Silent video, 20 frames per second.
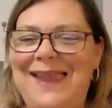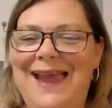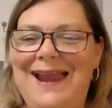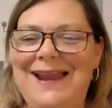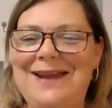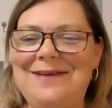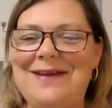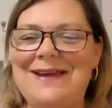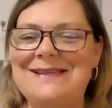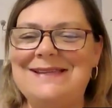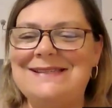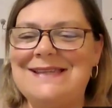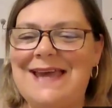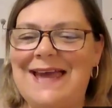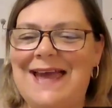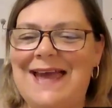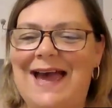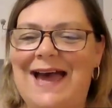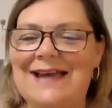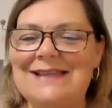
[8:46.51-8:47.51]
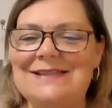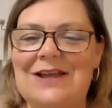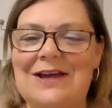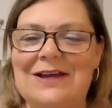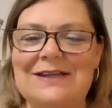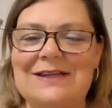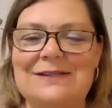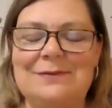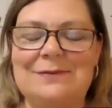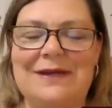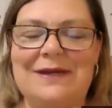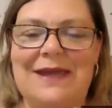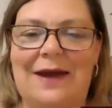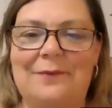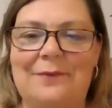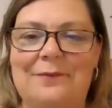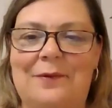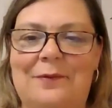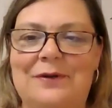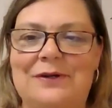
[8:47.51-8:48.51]
anyways, as long as we
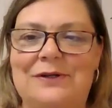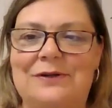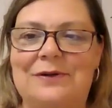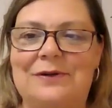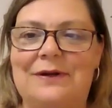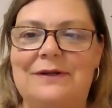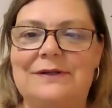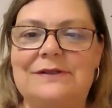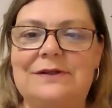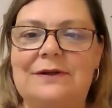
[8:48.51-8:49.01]
get what we're doing.